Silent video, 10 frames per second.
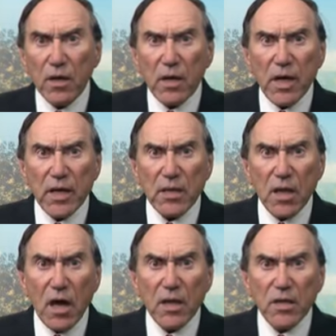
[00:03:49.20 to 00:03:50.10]
a
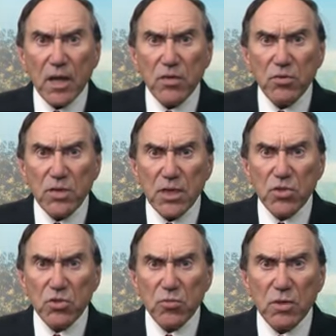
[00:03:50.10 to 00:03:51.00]
non-tenured
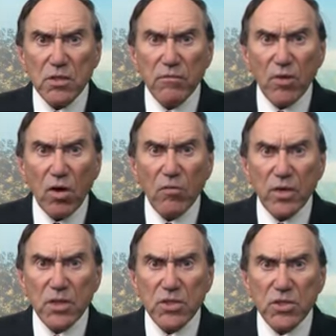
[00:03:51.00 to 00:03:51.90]
teacher, was involved
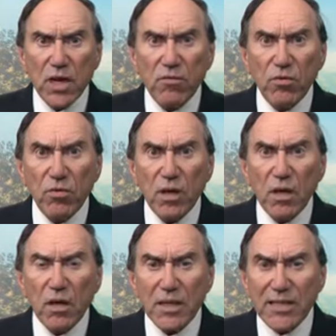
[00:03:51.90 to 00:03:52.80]
in several
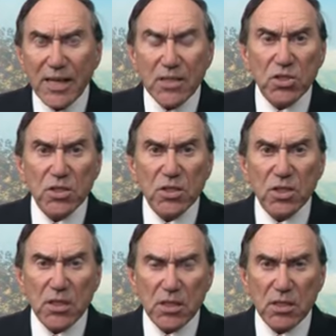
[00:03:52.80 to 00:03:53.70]
contentious
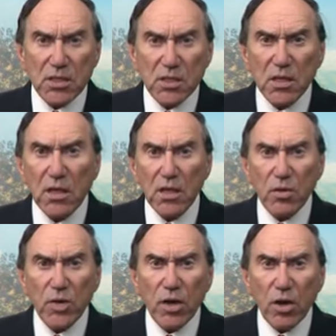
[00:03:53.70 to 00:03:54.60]
incidents,
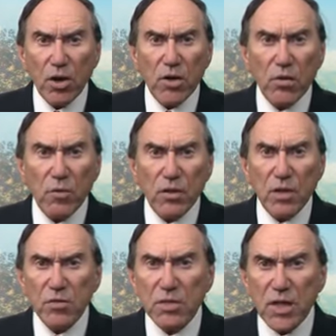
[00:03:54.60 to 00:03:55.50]
including arguing with
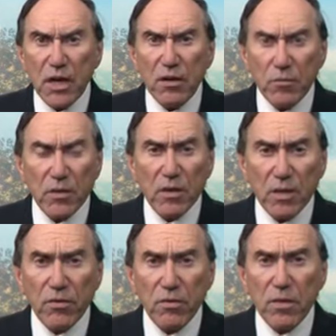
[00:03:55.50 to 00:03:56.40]

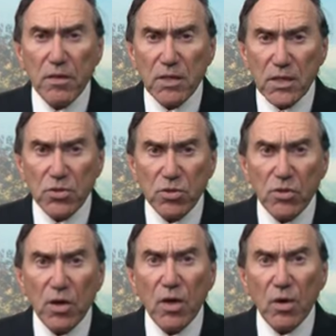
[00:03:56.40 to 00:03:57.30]
another teacher,
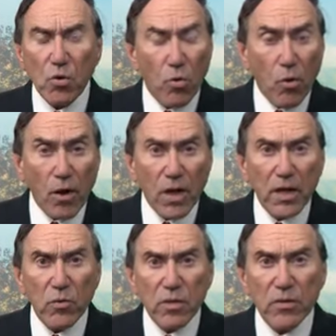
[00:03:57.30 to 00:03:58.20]
quarreling
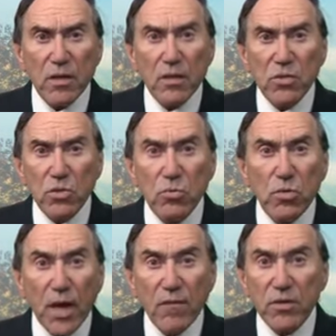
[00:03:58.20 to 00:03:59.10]
with school
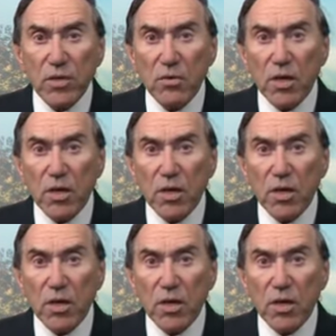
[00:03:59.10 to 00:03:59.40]
cafeteria